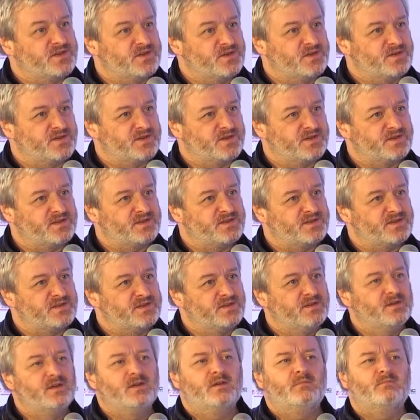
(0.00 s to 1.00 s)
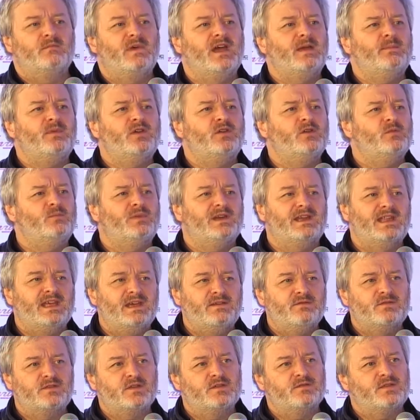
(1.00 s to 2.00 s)
users. Maybe you
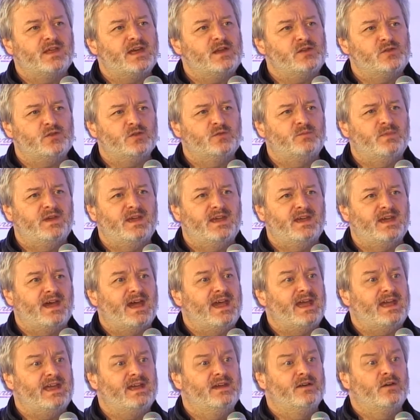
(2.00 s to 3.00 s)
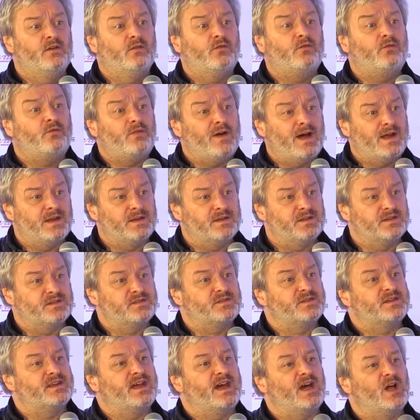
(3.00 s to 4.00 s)
believe that there should be a fund
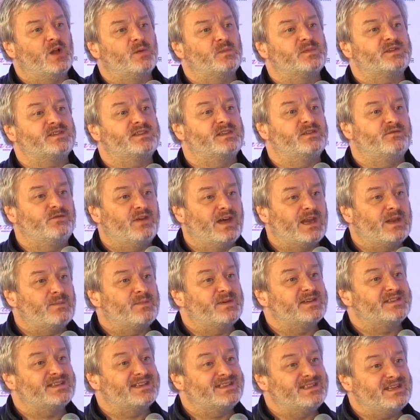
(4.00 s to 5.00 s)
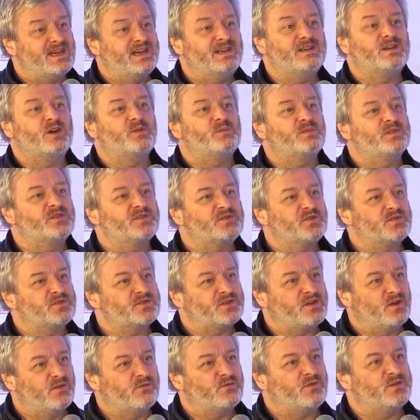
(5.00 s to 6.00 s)
that helps developers attend open source
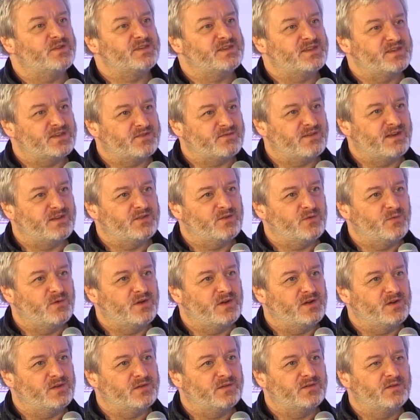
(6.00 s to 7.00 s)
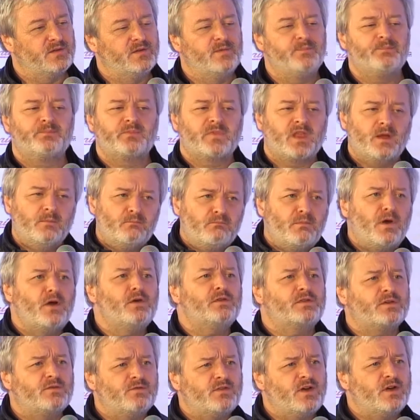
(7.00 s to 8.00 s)
conferences around the world.
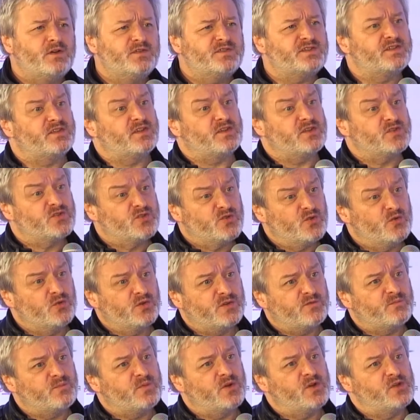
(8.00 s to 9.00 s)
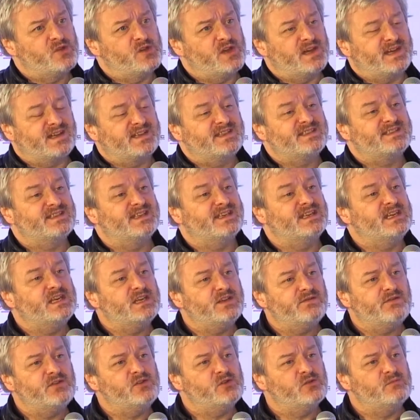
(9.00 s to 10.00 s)
Both of those are the sort of projects that
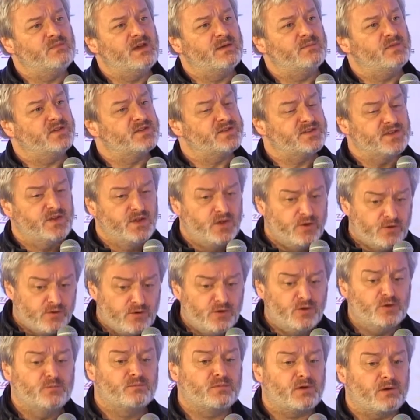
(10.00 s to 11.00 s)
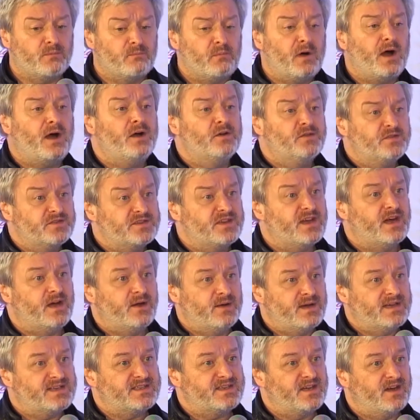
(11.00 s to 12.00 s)
individual members could propose to
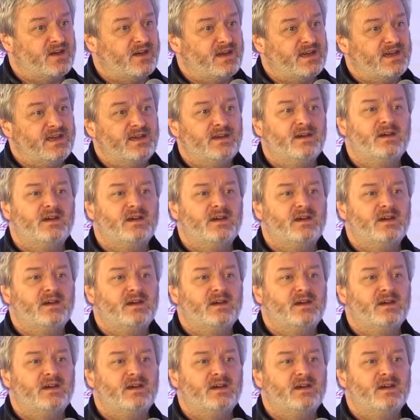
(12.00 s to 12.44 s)
OSI,